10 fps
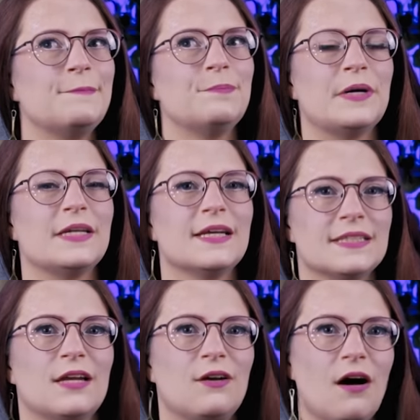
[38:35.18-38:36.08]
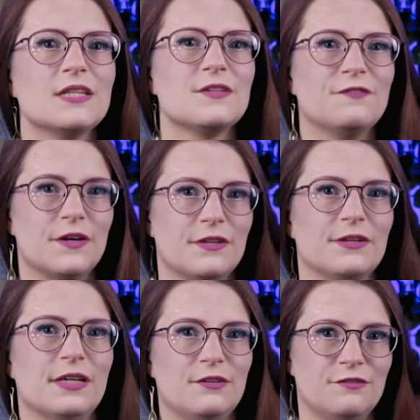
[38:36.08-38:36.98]
But as I got farther
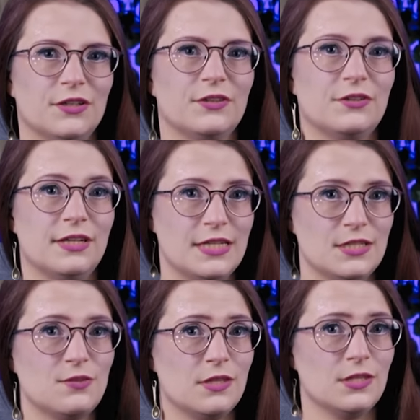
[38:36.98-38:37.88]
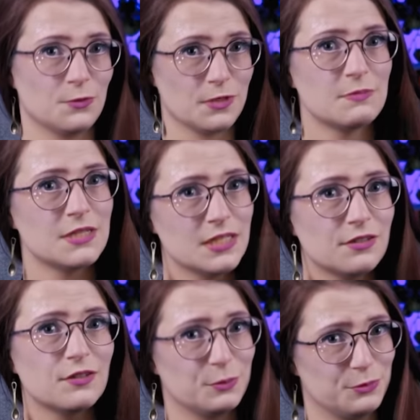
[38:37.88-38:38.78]
and farther into the source
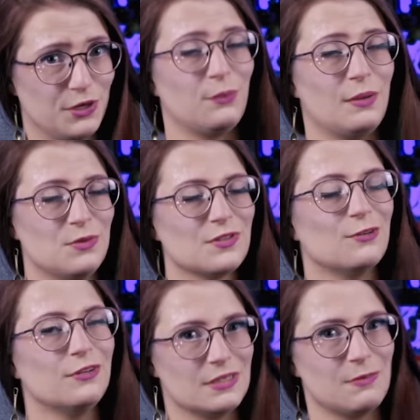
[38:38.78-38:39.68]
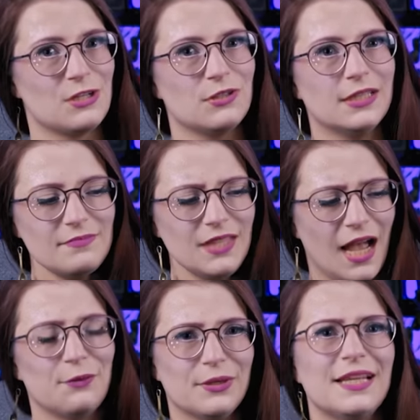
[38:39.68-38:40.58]
material, the Broadway musical especially,
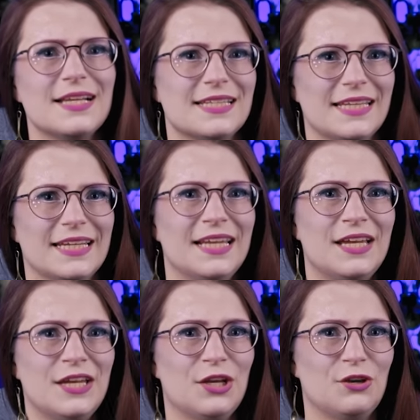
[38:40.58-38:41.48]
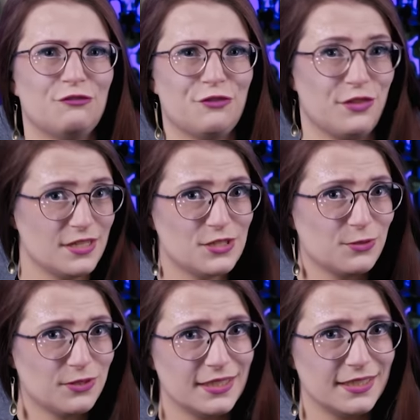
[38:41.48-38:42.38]
I realized that for this
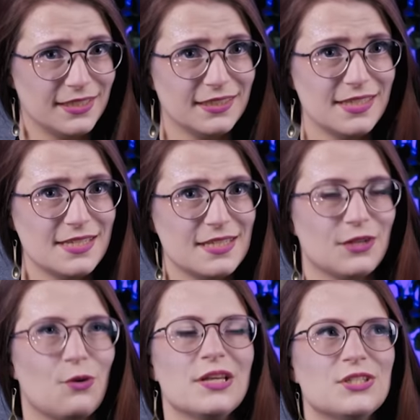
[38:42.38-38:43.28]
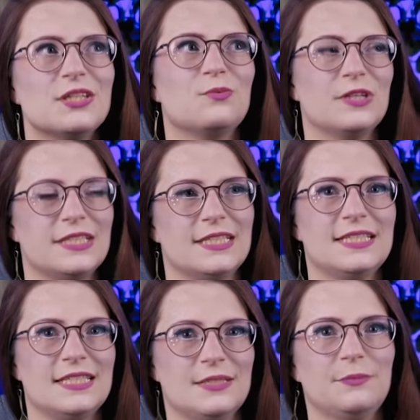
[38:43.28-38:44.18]
story, at least, the question wasn't
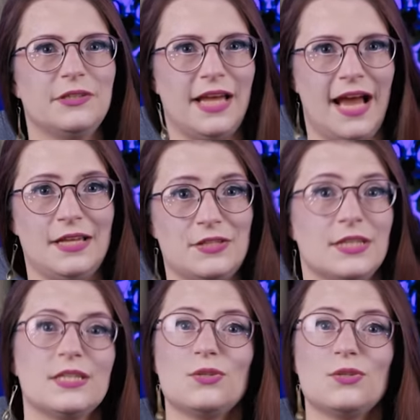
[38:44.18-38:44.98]
as simple as, is